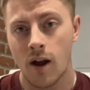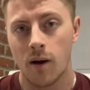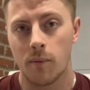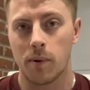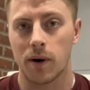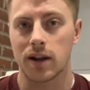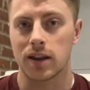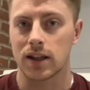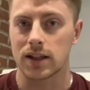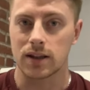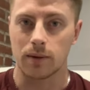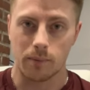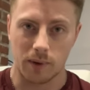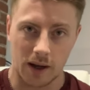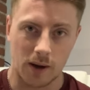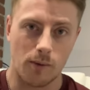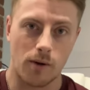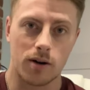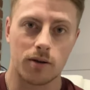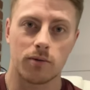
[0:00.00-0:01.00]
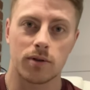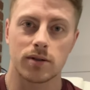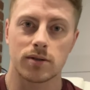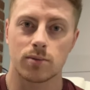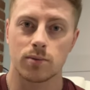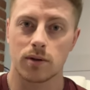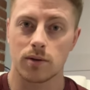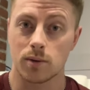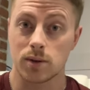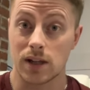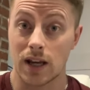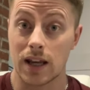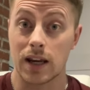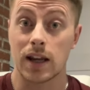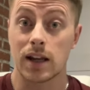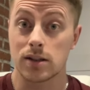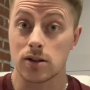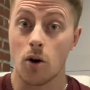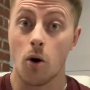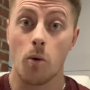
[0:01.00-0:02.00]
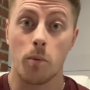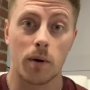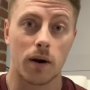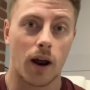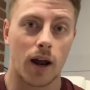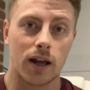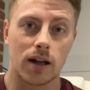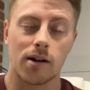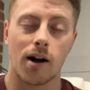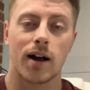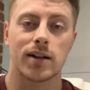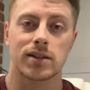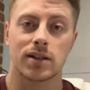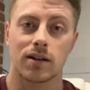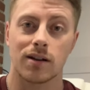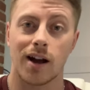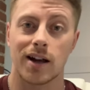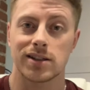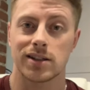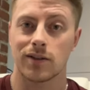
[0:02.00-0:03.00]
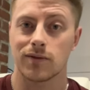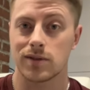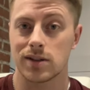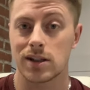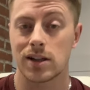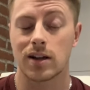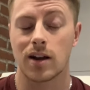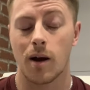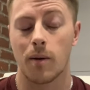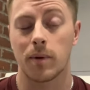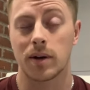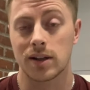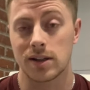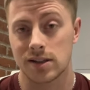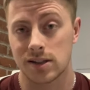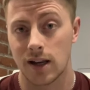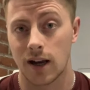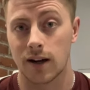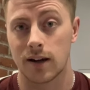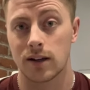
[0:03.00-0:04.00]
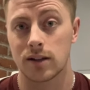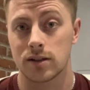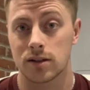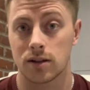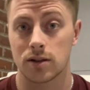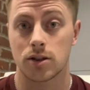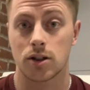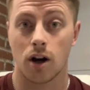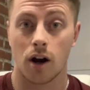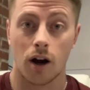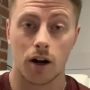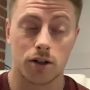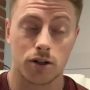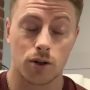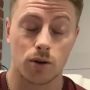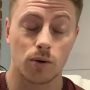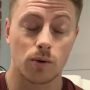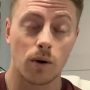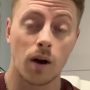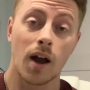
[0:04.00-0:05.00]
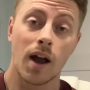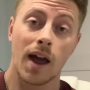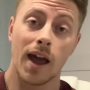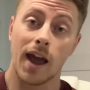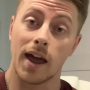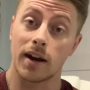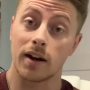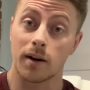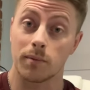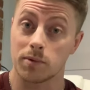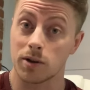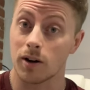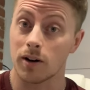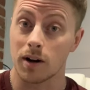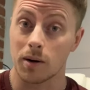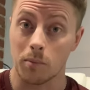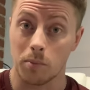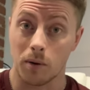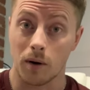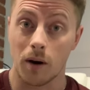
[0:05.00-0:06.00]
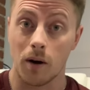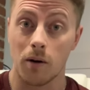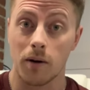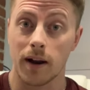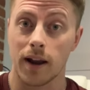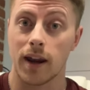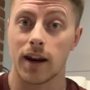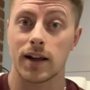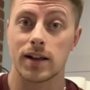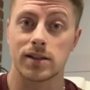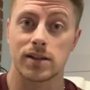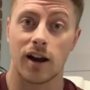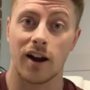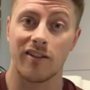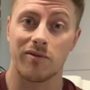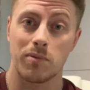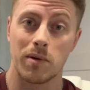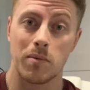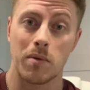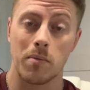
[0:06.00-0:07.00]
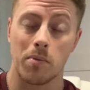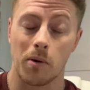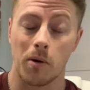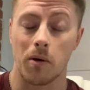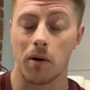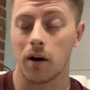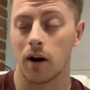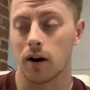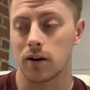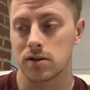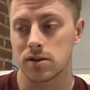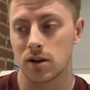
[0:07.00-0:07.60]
But I think the big one was was in his open height class in classic physique, coming to second to Josh, who ended up turning pro and getting his IFBB pro card.